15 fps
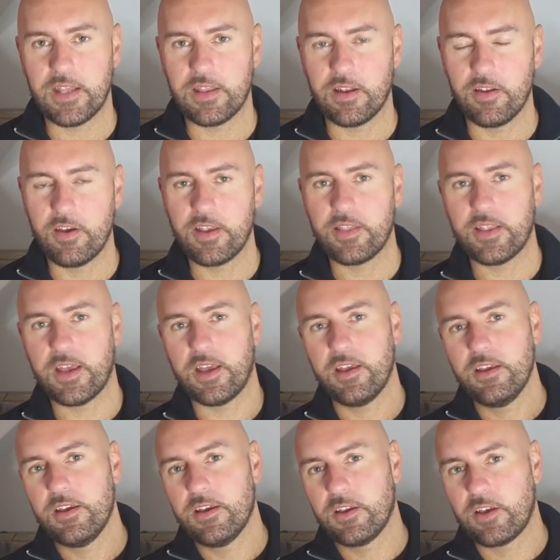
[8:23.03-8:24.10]
They like that
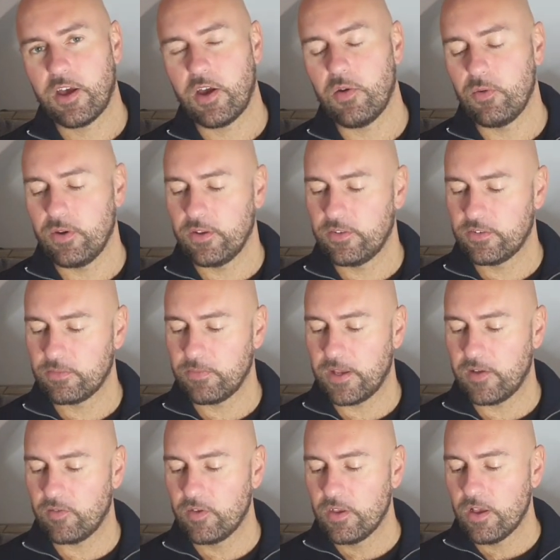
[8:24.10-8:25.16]
cola
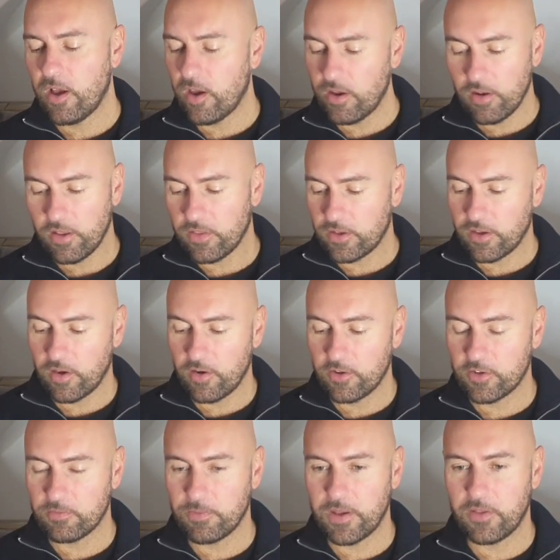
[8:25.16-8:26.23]
smell. I like the cola
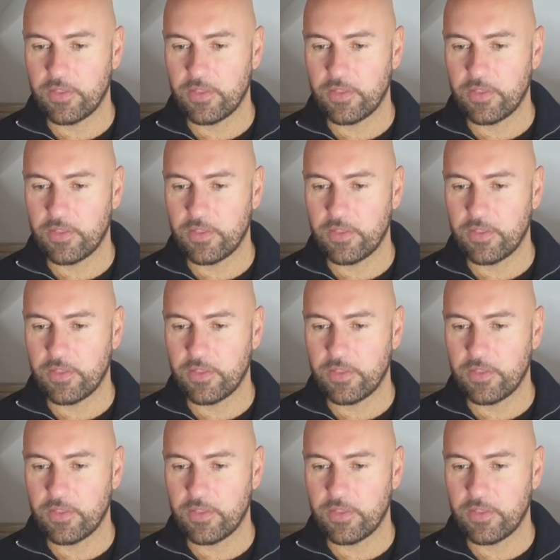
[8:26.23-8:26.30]
smell.